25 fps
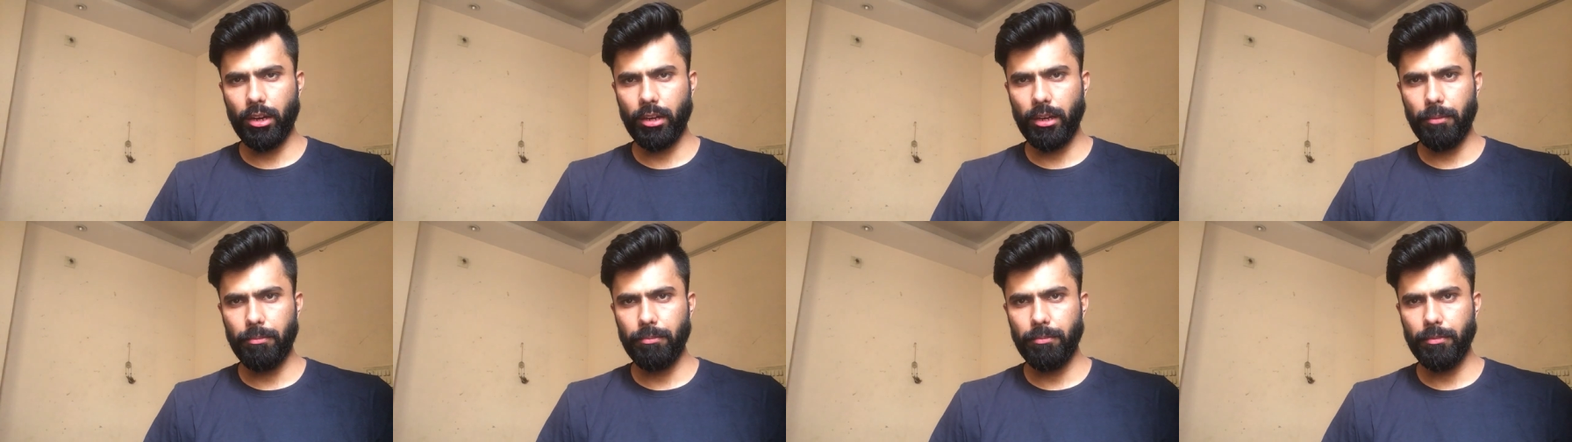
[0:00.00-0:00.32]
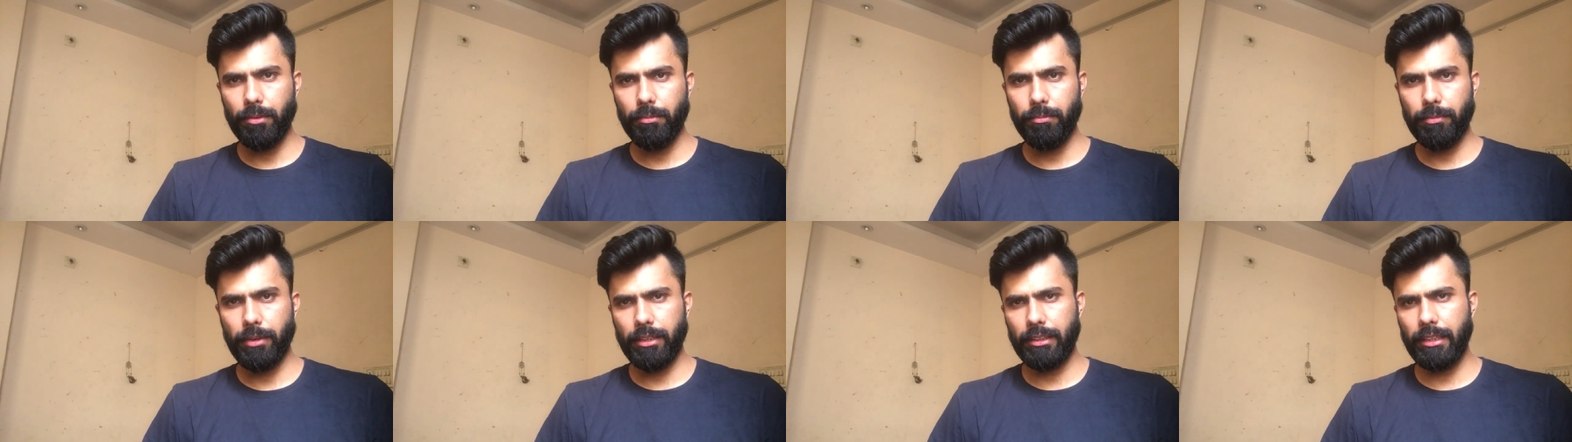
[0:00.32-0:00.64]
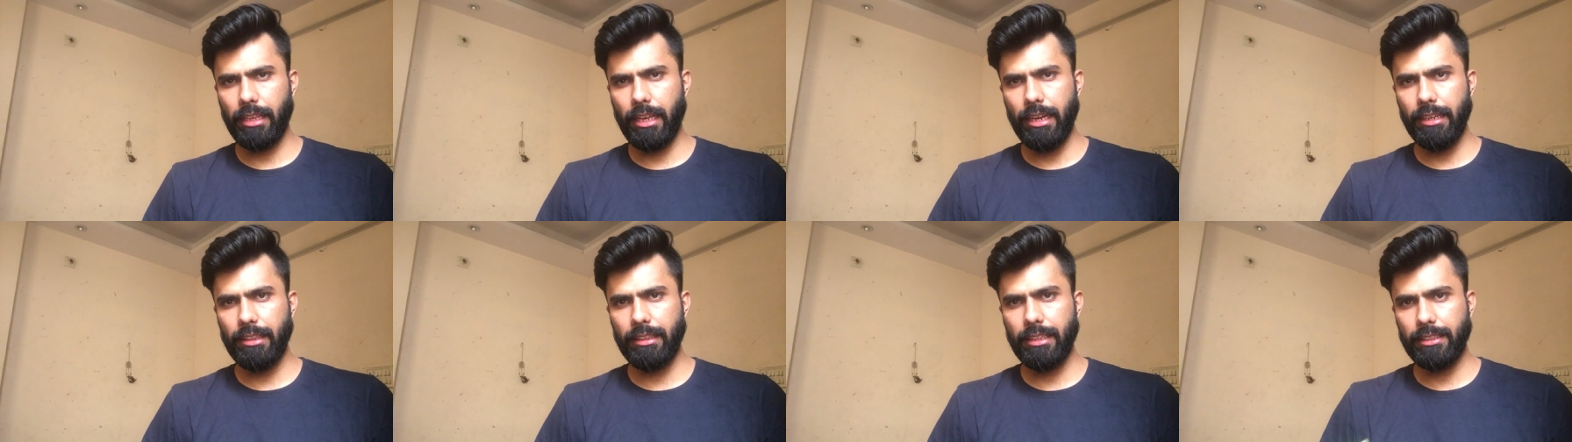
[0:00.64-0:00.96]
club. But
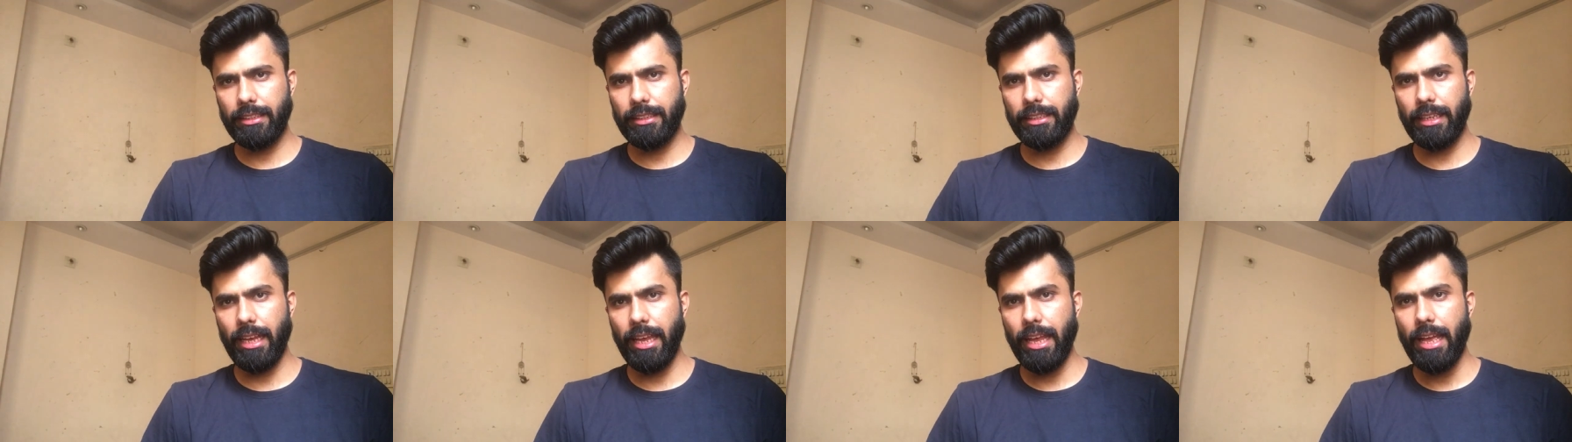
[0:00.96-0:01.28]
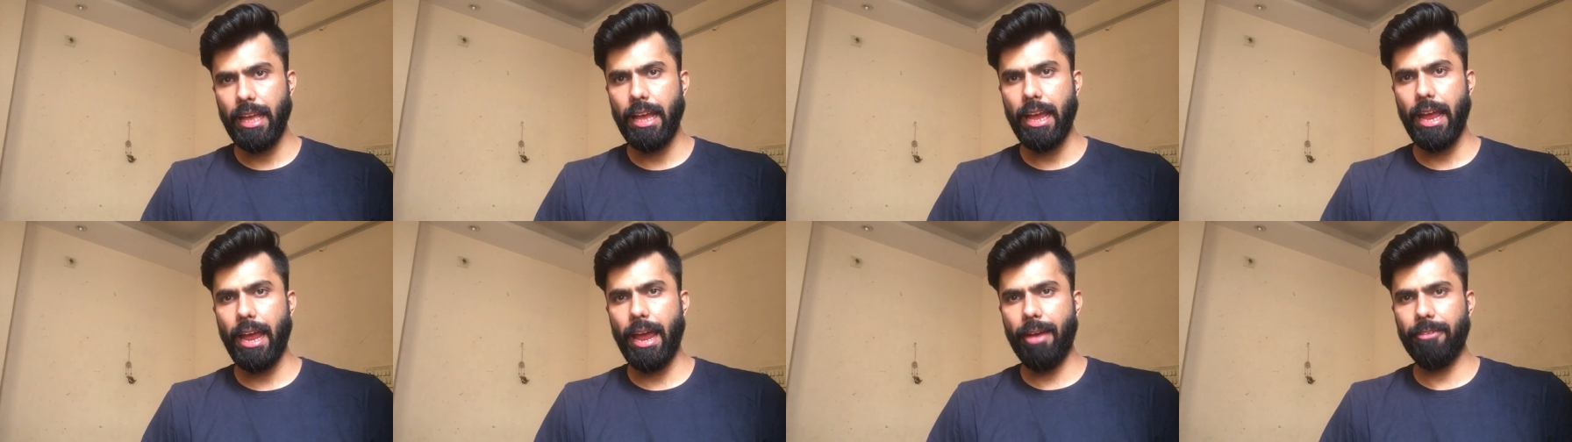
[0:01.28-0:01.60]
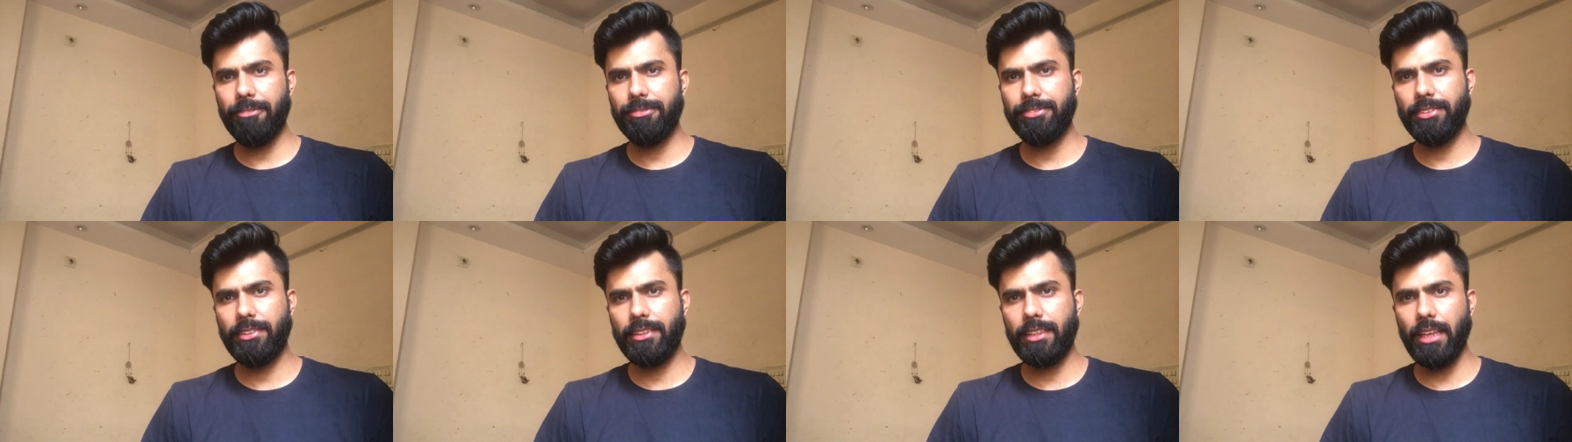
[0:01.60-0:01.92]
there they say
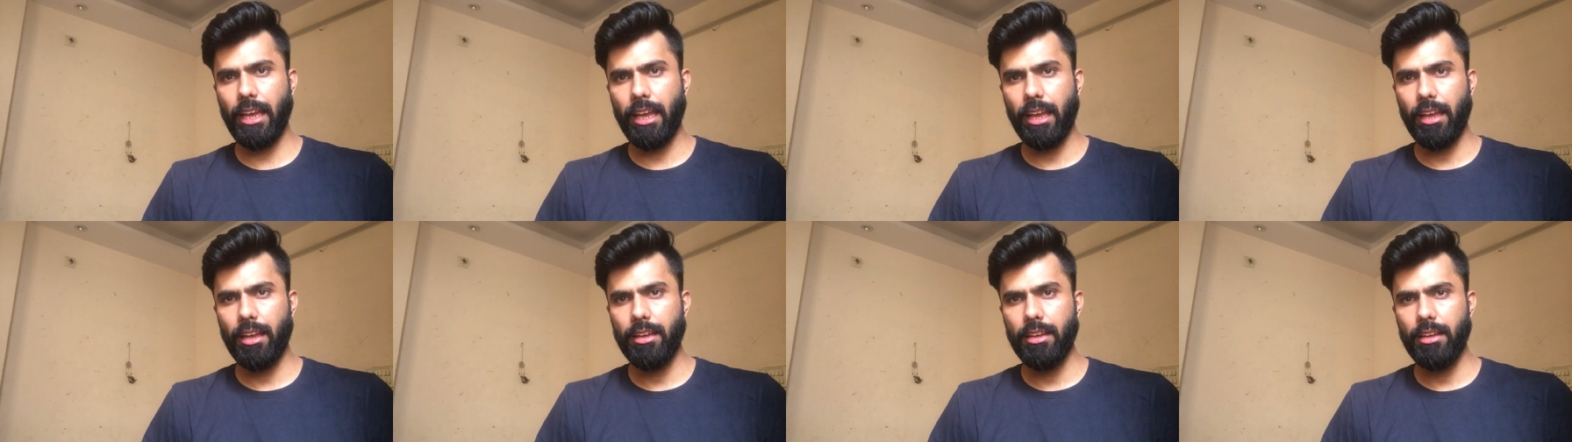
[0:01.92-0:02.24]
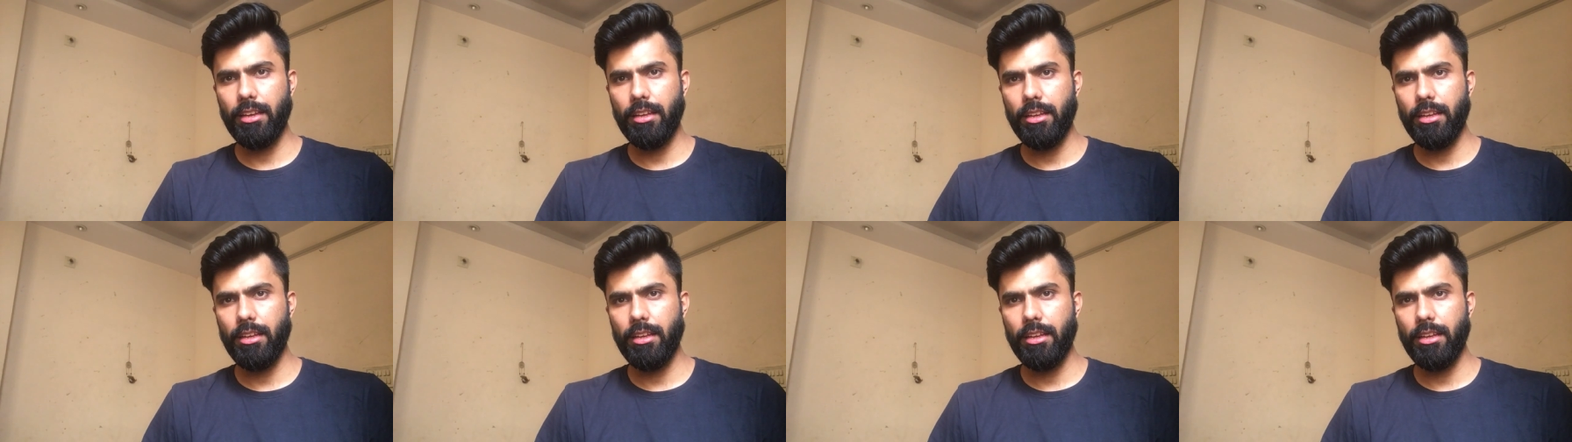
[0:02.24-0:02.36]
F C.